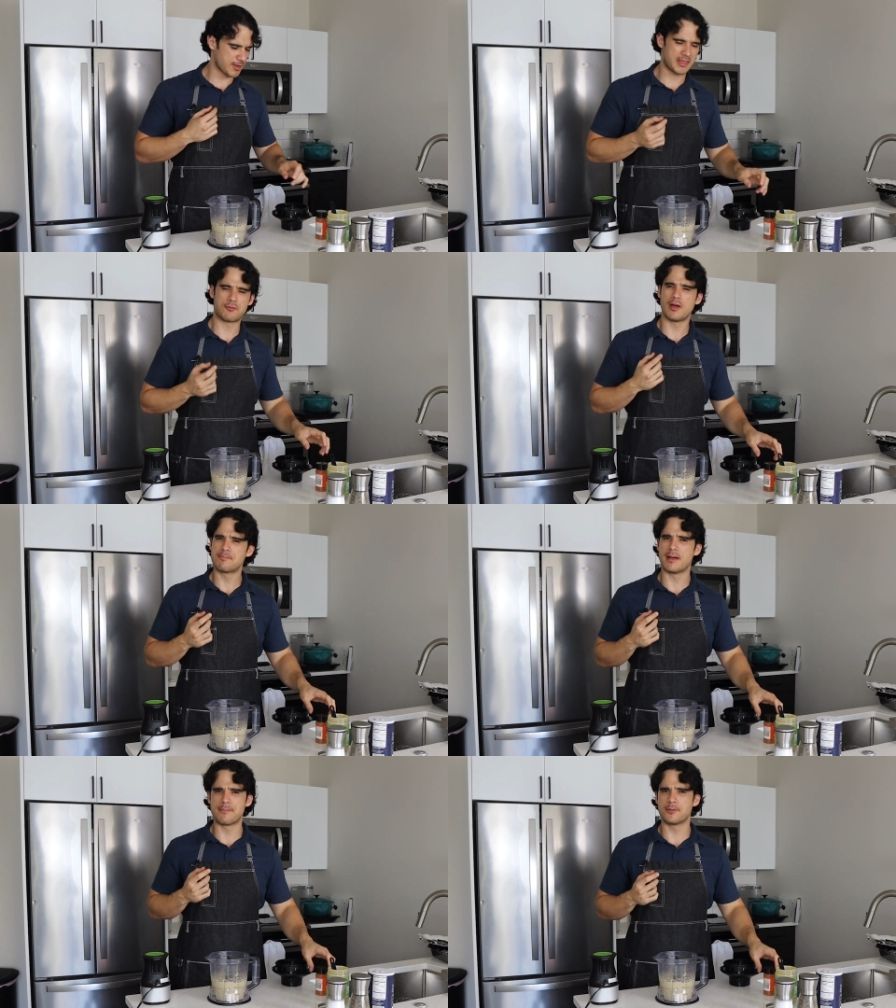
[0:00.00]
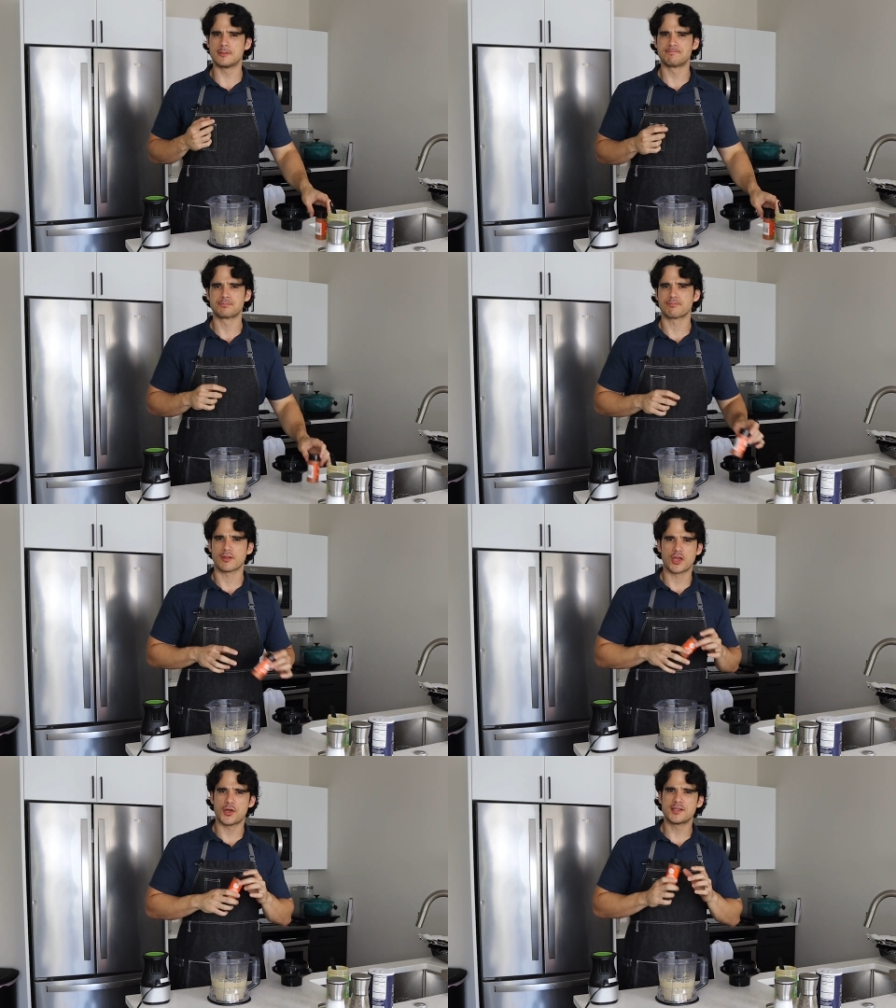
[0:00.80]
That red pepper.
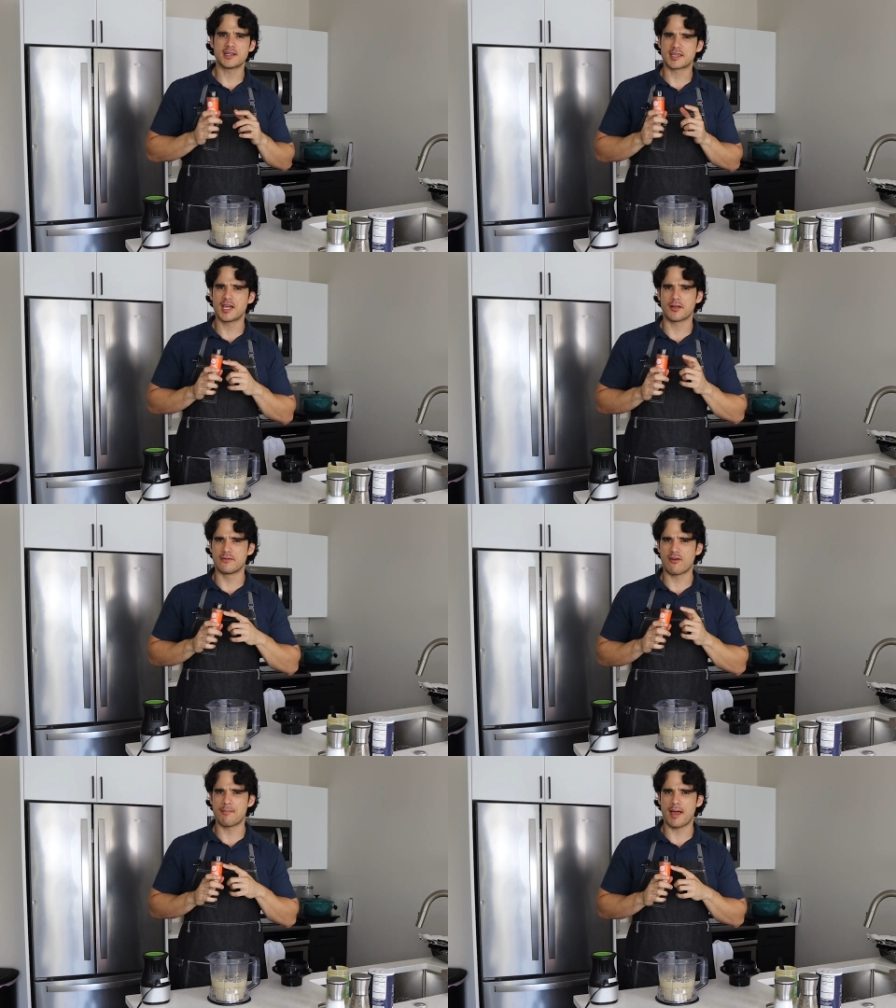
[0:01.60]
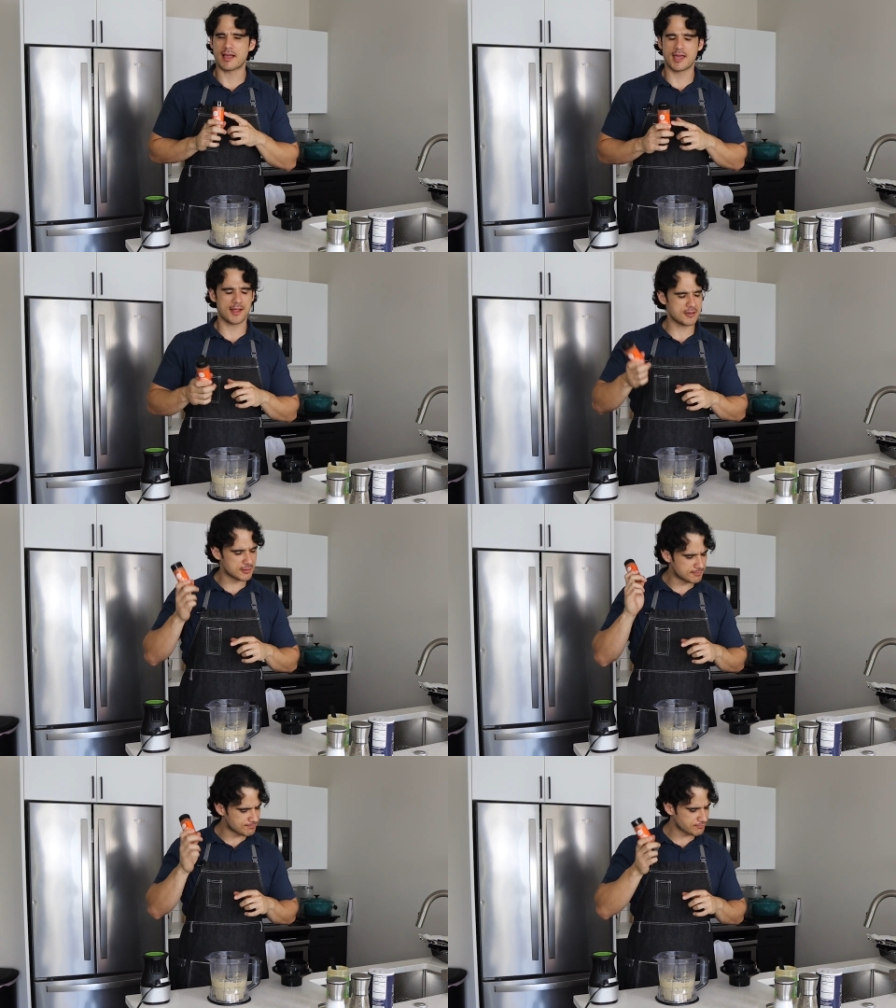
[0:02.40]
You just get a kick on the very back end.
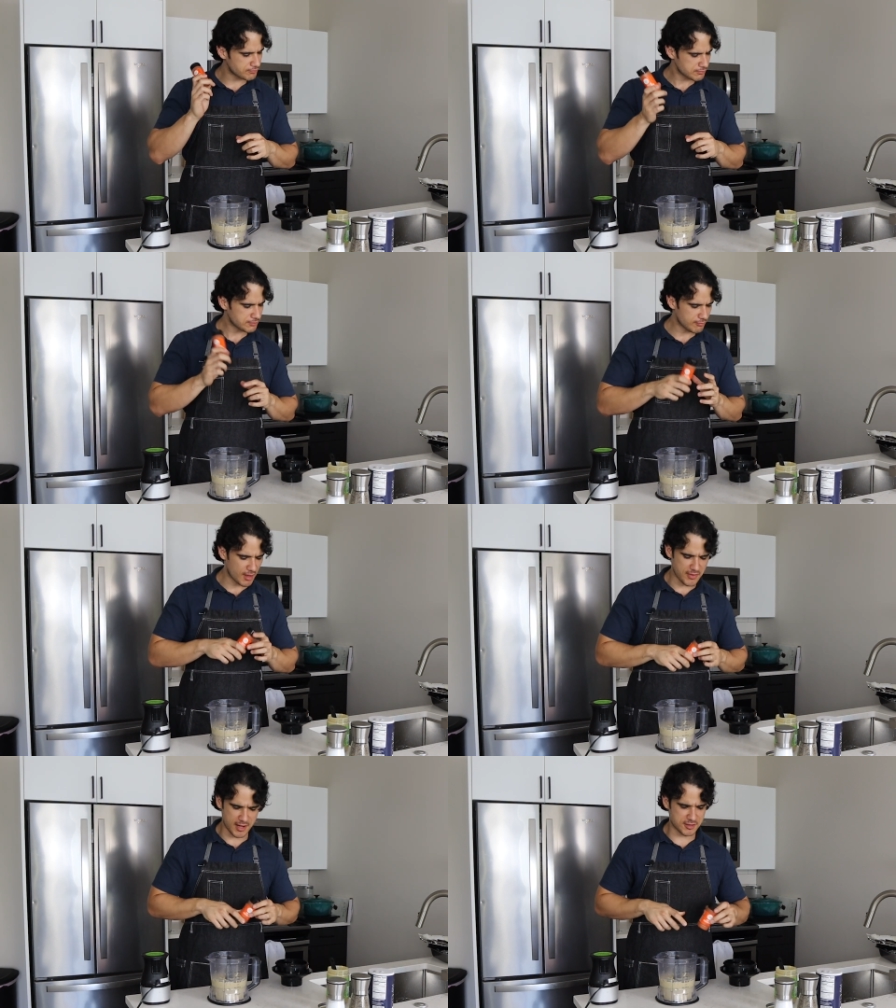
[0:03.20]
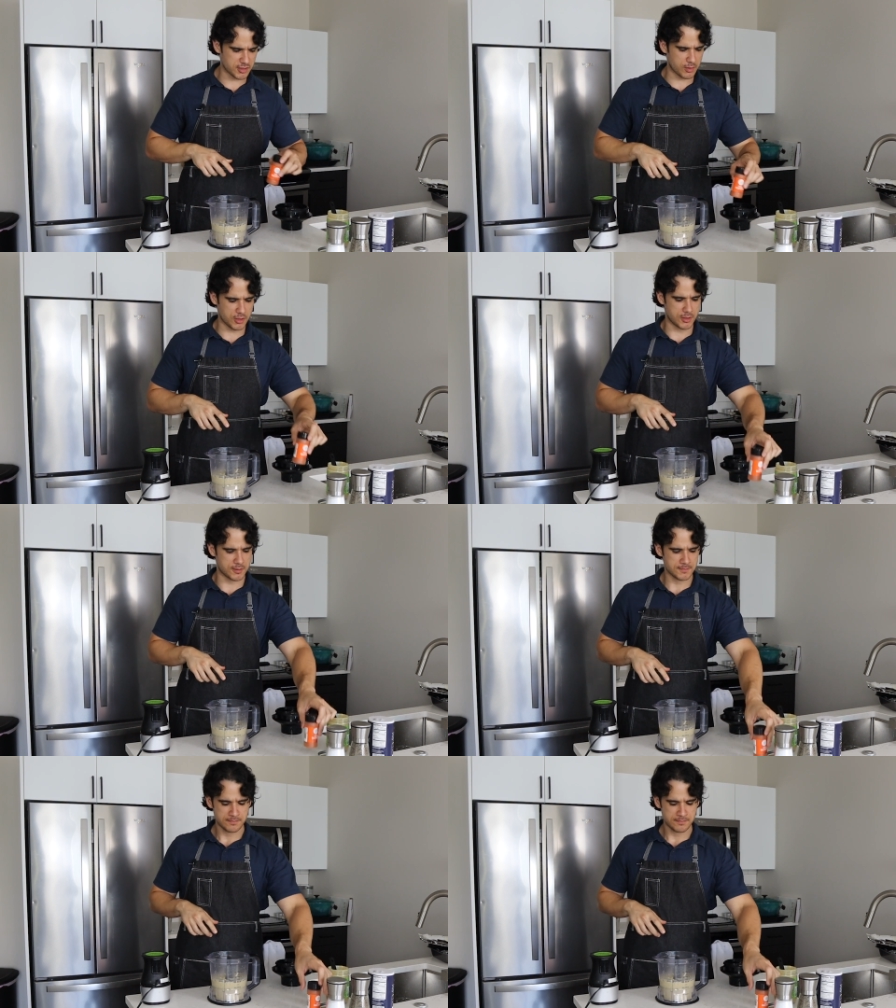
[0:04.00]
That is so good.